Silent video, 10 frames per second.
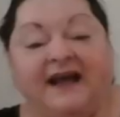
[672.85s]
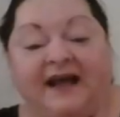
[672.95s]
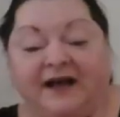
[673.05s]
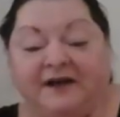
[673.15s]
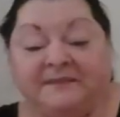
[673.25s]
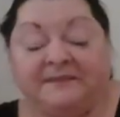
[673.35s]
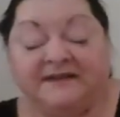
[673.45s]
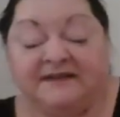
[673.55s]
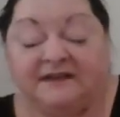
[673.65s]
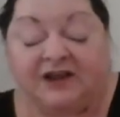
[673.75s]

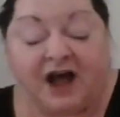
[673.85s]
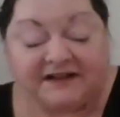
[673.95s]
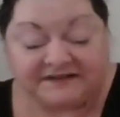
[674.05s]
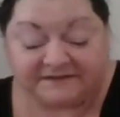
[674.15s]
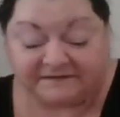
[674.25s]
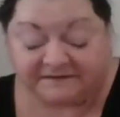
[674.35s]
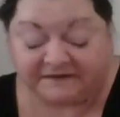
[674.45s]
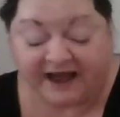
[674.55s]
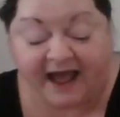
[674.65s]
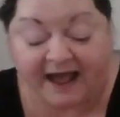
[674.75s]
Lots of
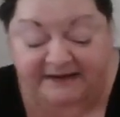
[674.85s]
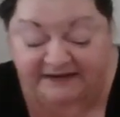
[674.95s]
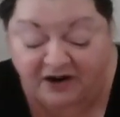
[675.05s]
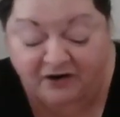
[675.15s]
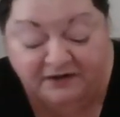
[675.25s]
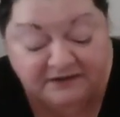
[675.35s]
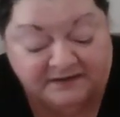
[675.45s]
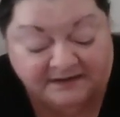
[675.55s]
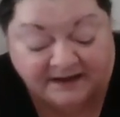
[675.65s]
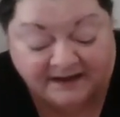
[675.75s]
hat yarn,